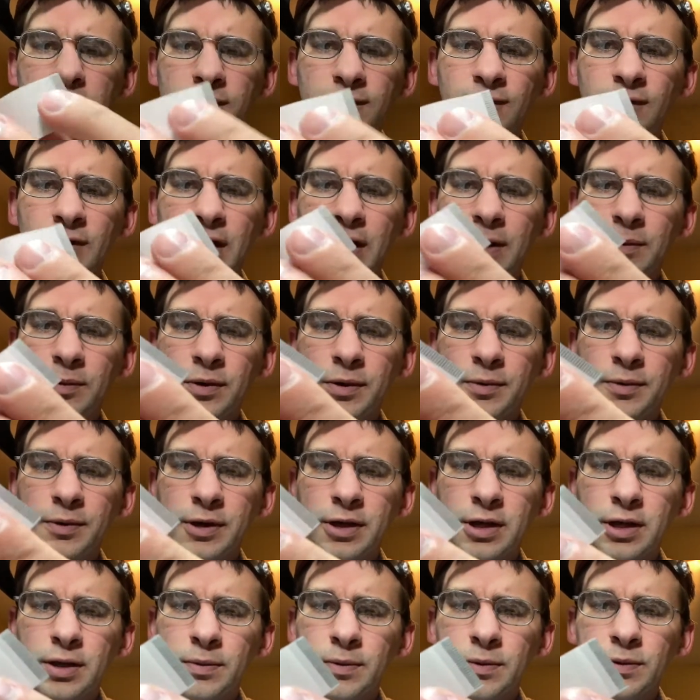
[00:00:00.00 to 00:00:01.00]
flat ribbon
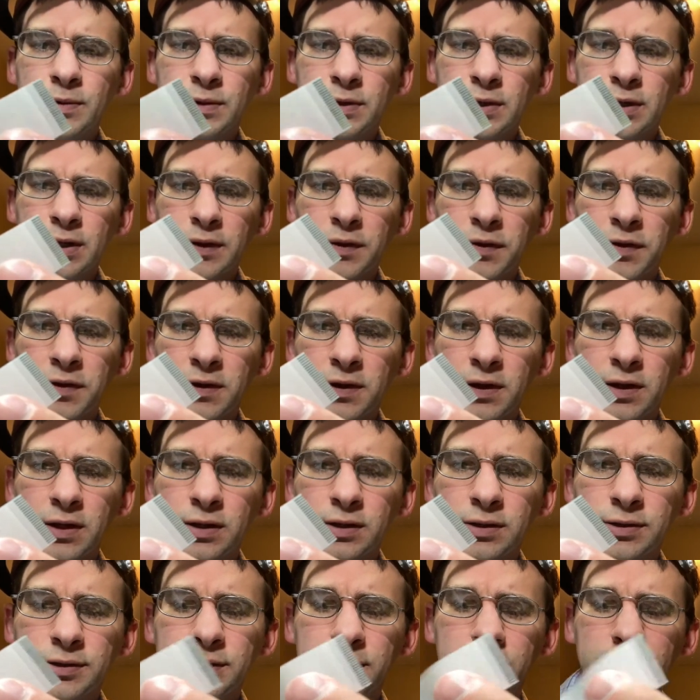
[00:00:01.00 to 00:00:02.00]
cables like
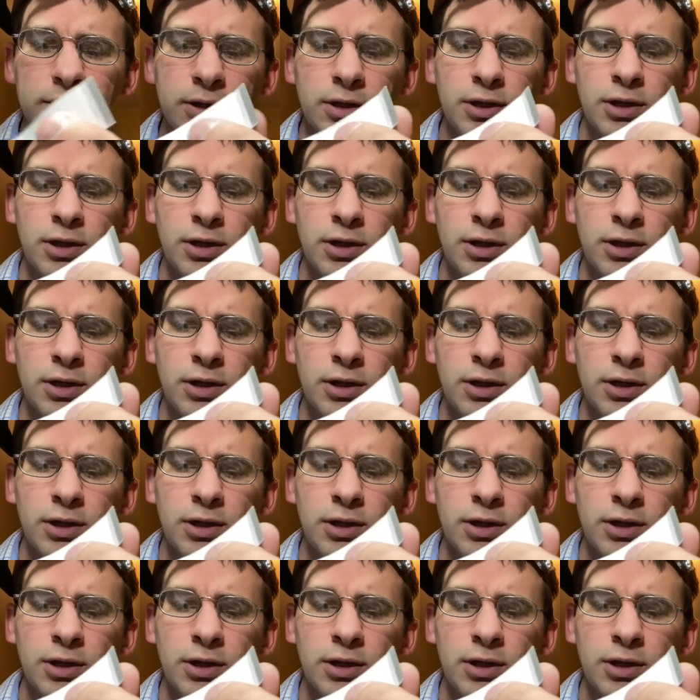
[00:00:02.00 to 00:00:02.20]
this,